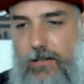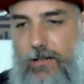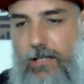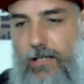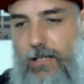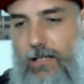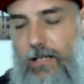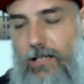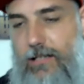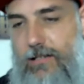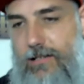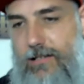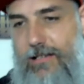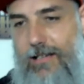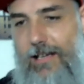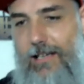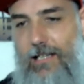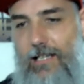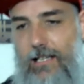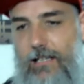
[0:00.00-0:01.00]
are
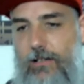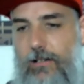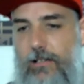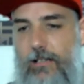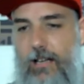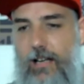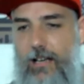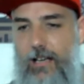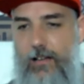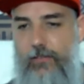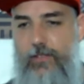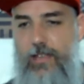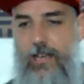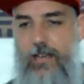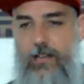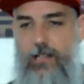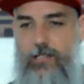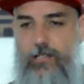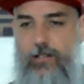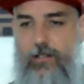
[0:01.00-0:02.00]
insanely good. I love their
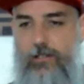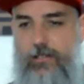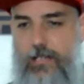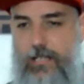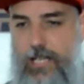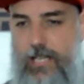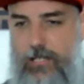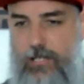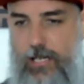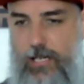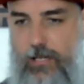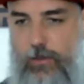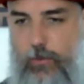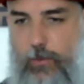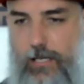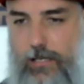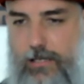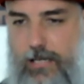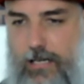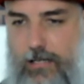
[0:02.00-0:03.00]
nachos and their chicken
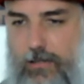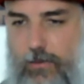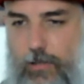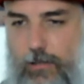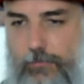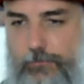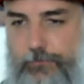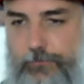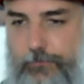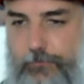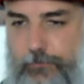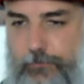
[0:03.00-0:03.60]
wings as well.